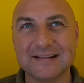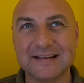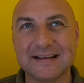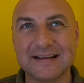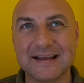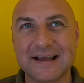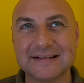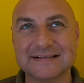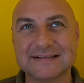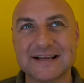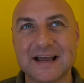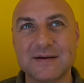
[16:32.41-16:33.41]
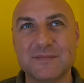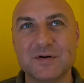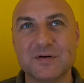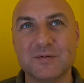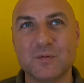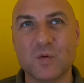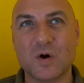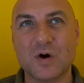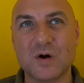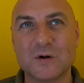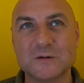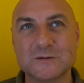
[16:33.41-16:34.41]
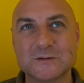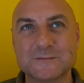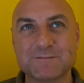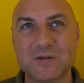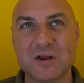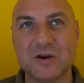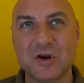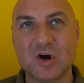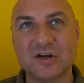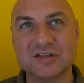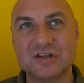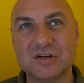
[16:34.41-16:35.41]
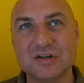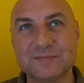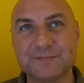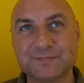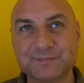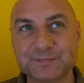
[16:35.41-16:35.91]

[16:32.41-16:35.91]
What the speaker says: the entertainment was not as good.